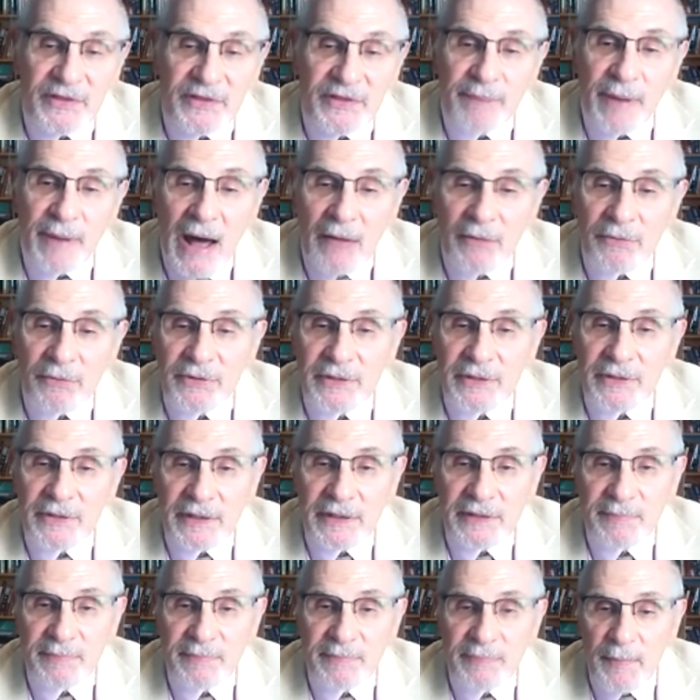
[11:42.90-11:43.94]
of these
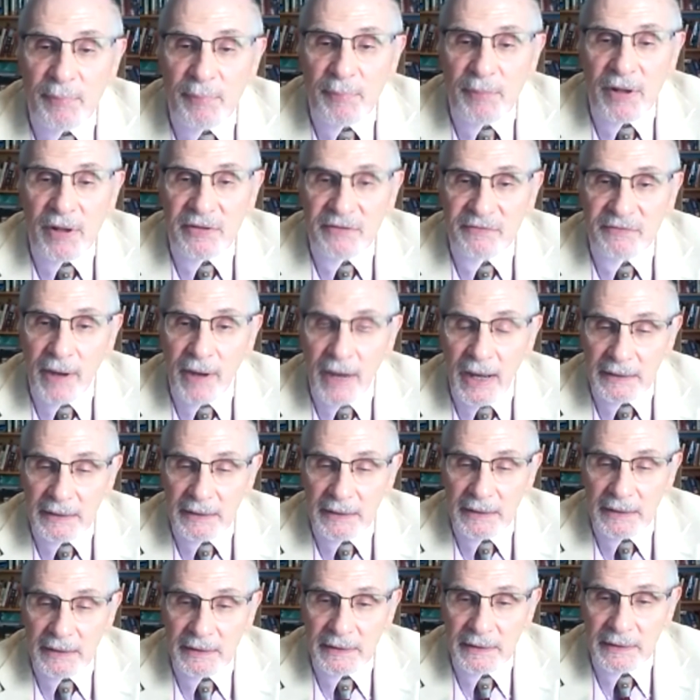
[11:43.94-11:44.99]
policies by President
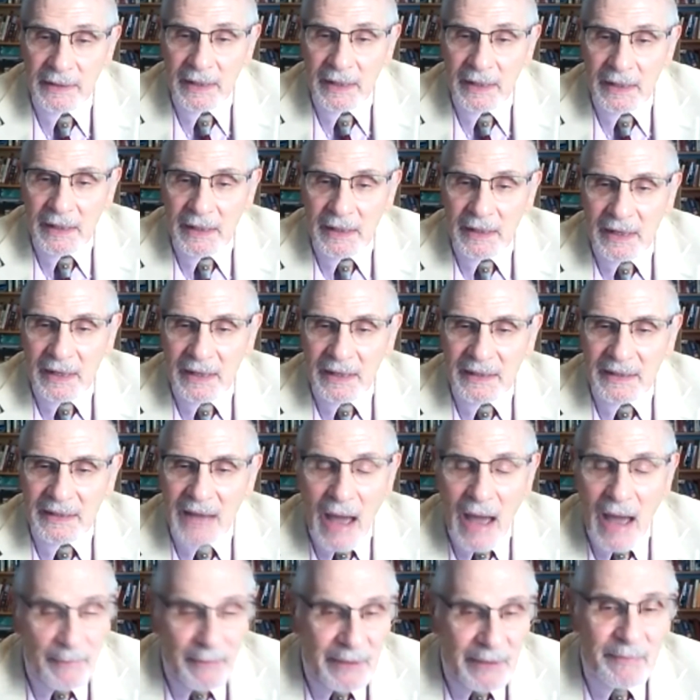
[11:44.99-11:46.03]
Biden.
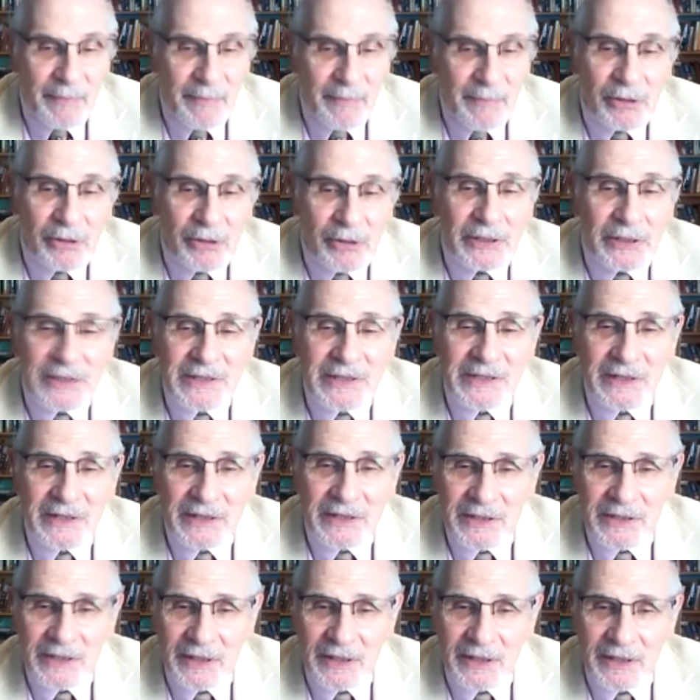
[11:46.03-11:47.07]
I'm an American
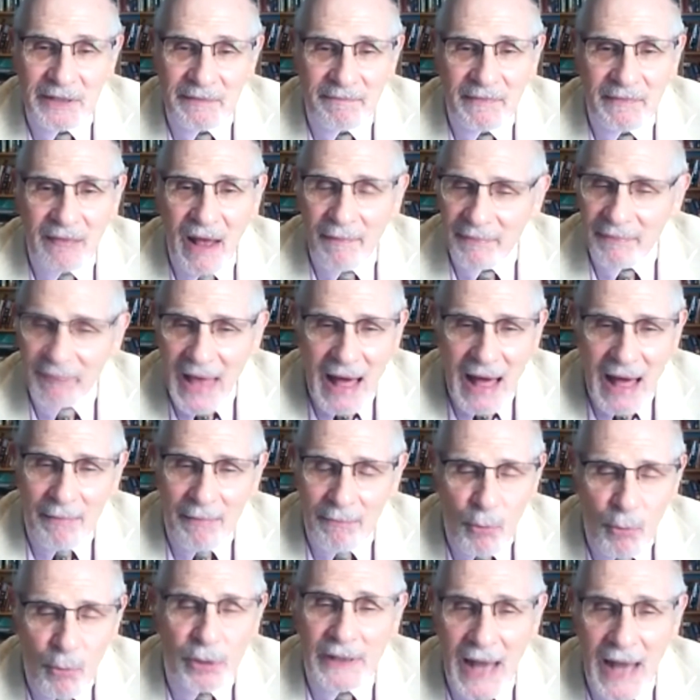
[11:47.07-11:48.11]
citizen. I'm
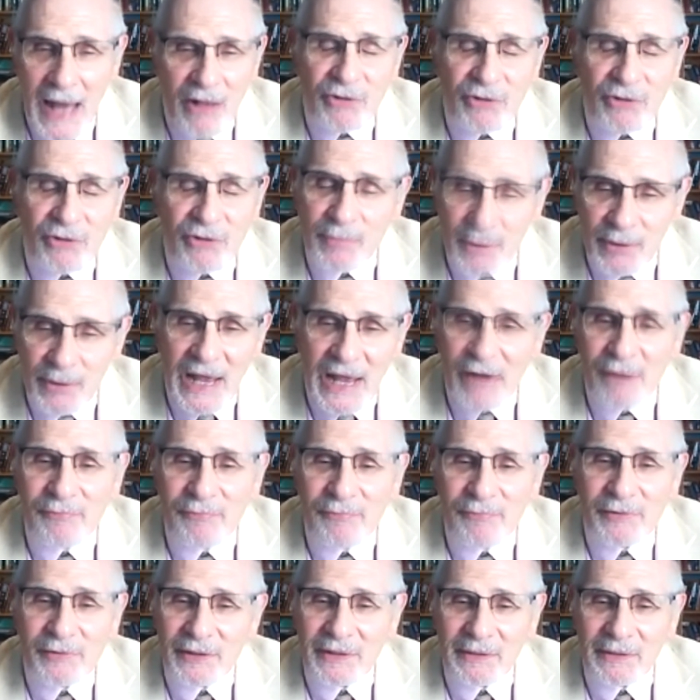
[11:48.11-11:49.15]
now more knowledgeable in
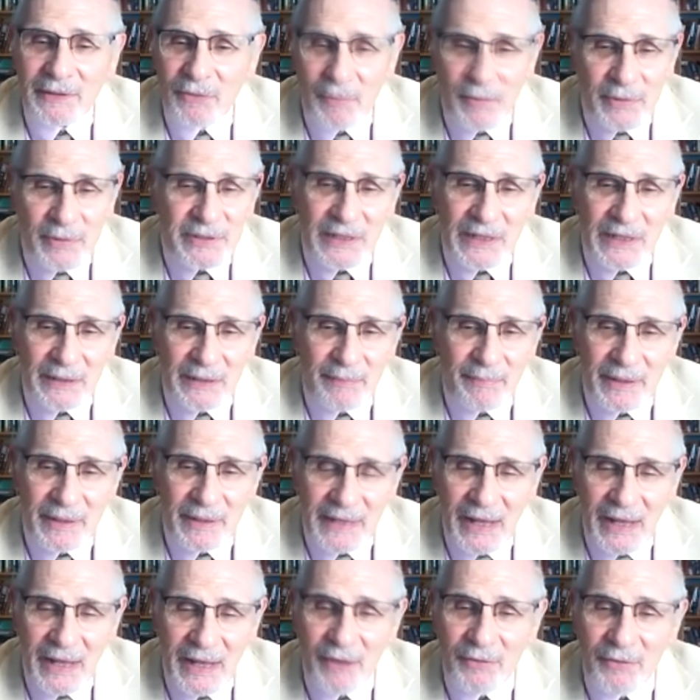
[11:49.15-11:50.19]
Africa than almost
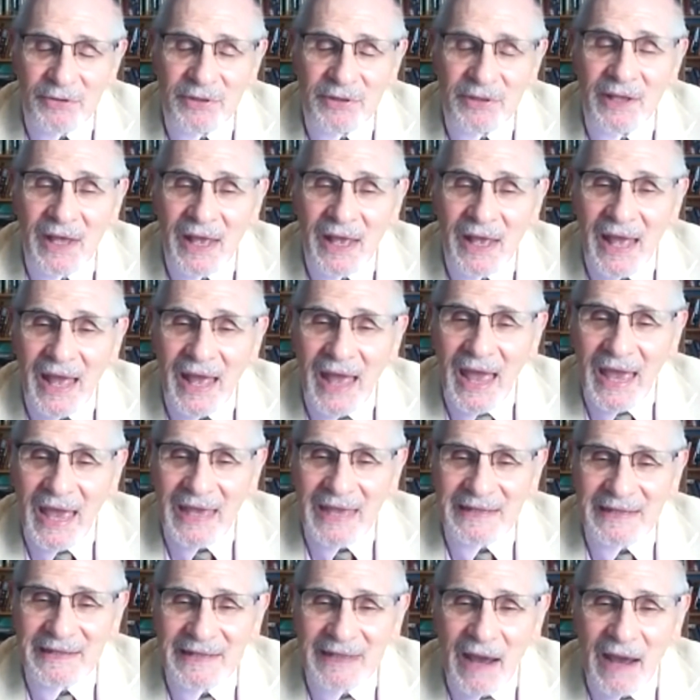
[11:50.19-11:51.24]
anybody else.
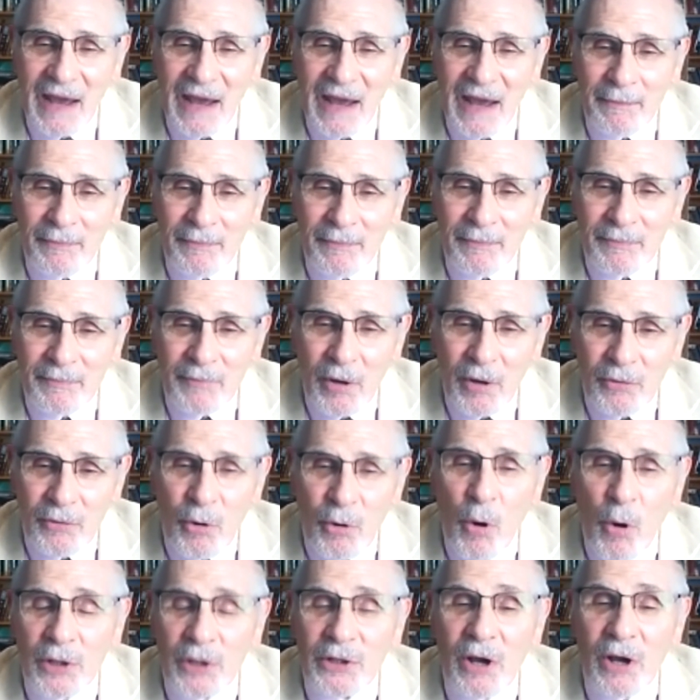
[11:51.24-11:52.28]
And I'm
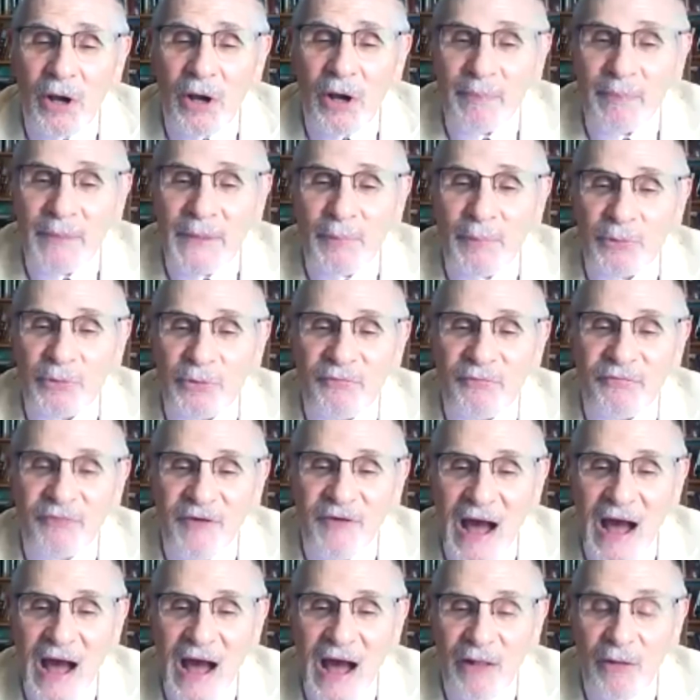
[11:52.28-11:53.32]
calling on people to
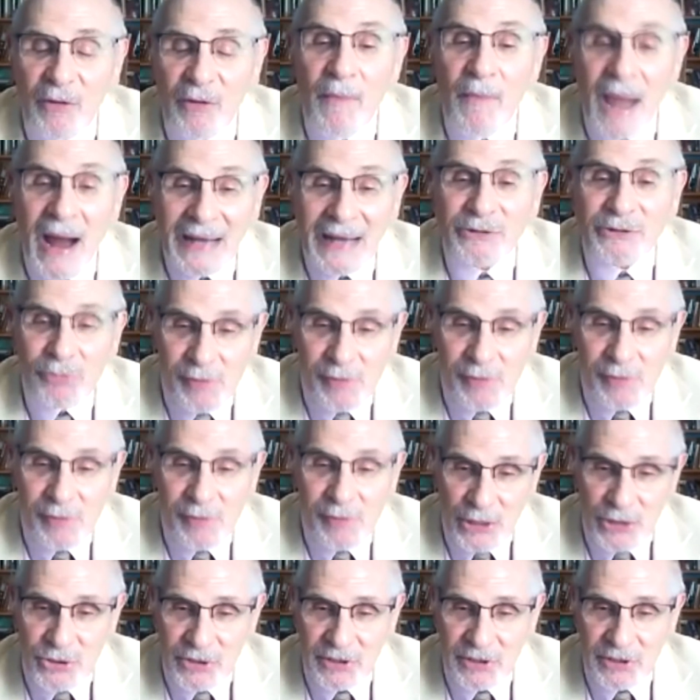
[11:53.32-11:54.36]
follow my
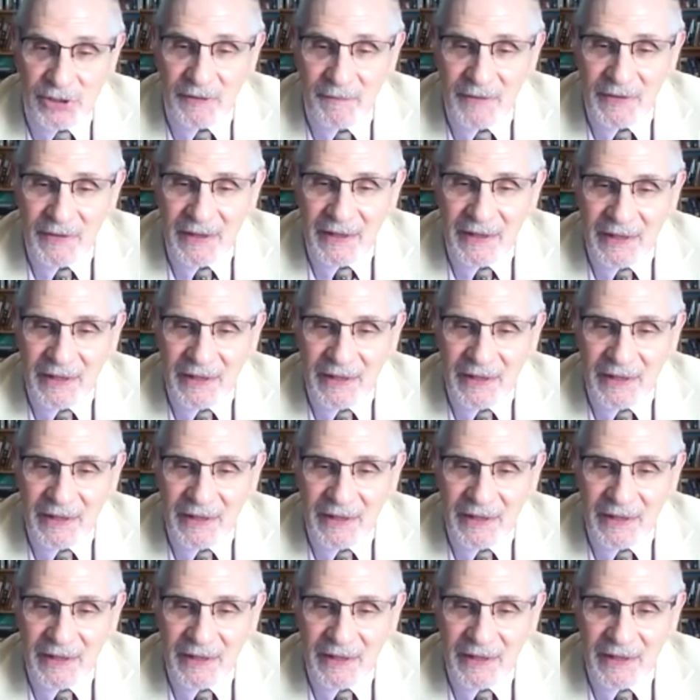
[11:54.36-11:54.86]
direction